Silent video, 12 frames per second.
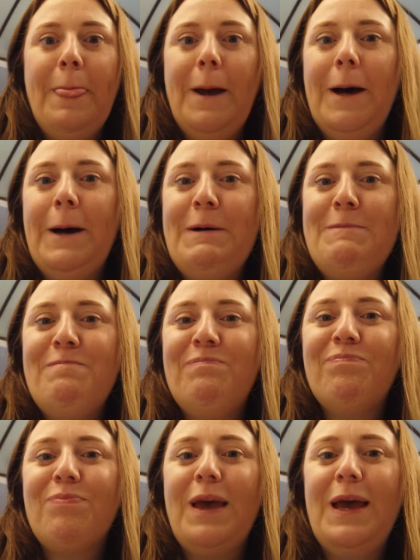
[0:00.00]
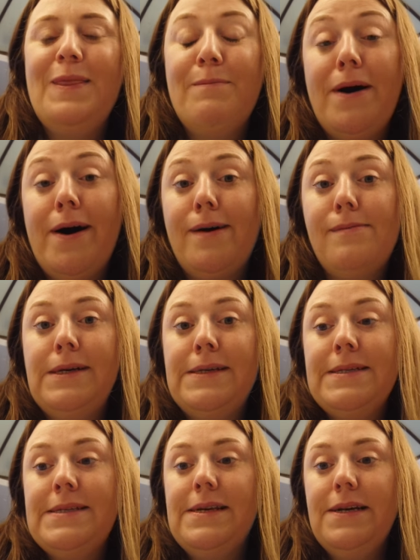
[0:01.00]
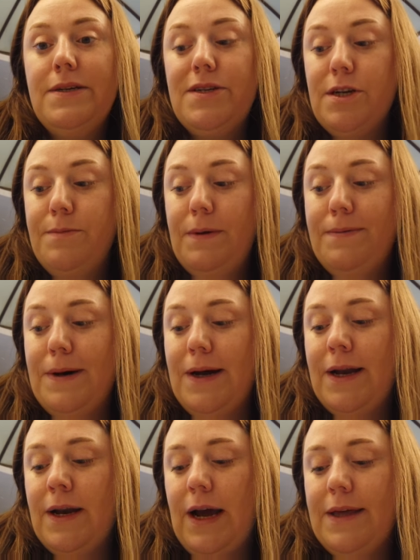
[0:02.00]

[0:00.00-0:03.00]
Um, in the Bahamas, it should be fun.